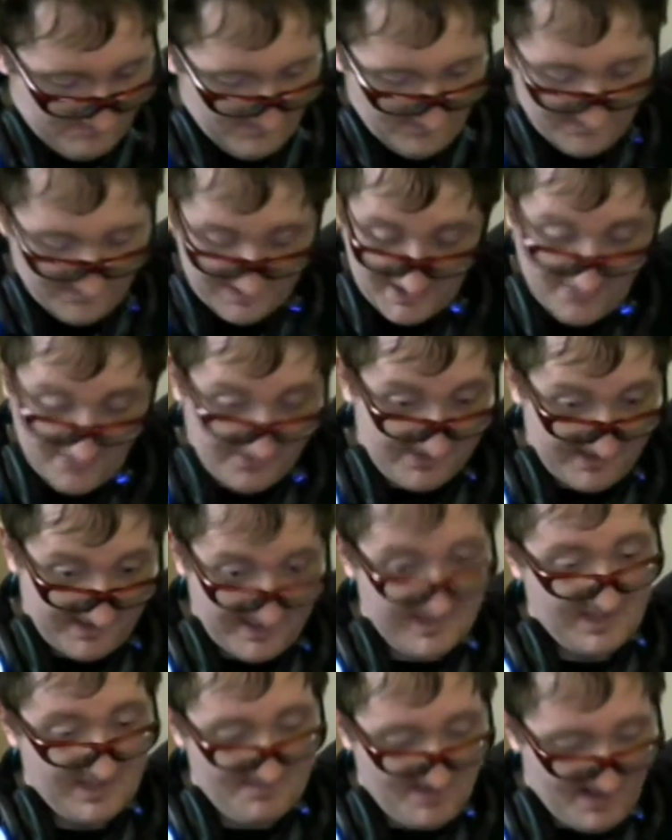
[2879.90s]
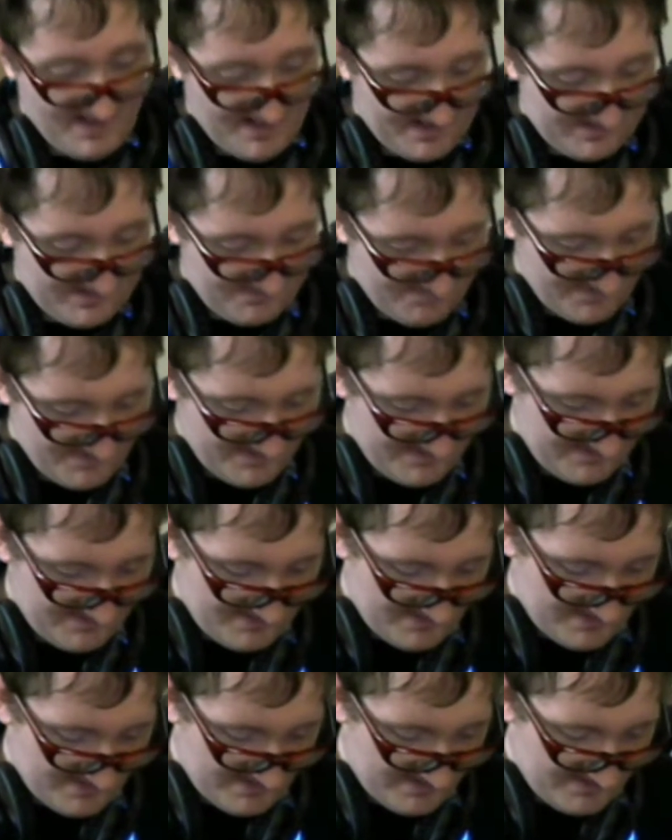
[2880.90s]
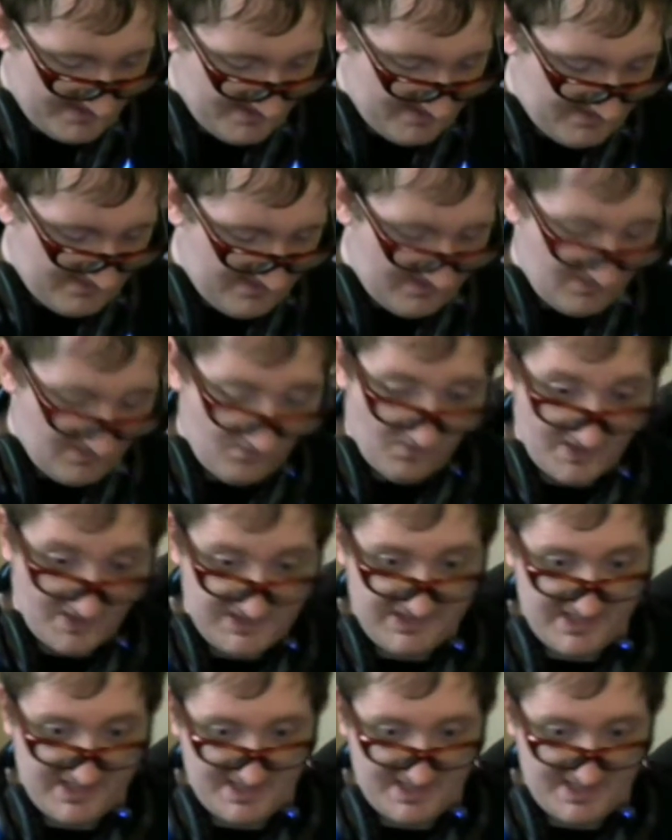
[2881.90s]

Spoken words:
We know it's in the box, but what's in